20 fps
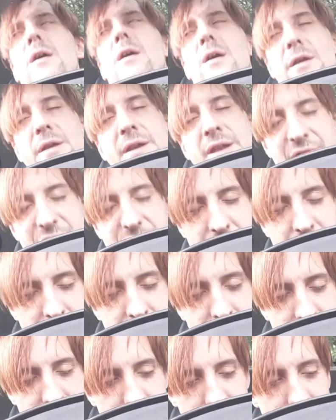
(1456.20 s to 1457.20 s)
never ending.
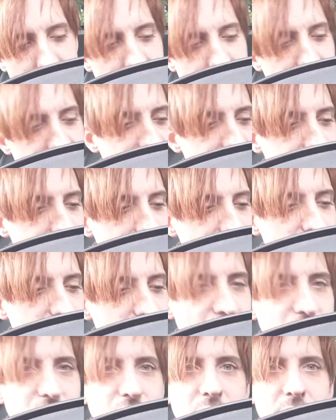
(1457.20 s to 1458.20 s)
Especially
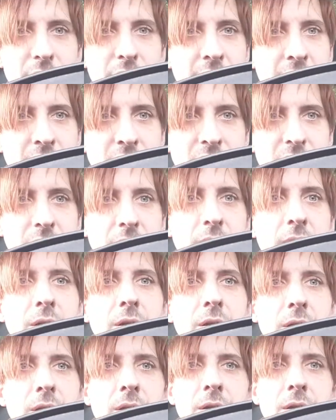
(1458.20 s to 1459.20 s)
got kids.
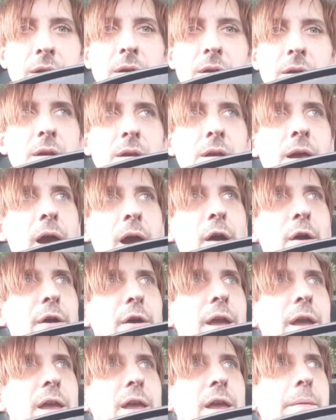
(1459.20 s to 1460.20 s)
Hurricane
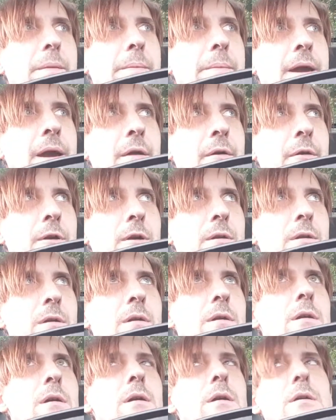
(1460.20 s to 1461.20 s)
Camaro.
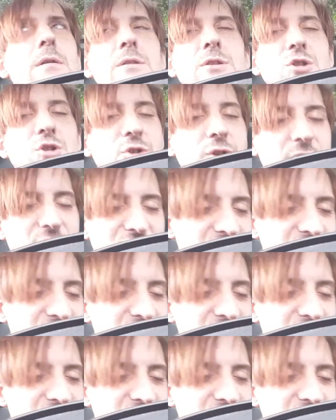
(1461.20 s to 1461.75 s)
Trashes the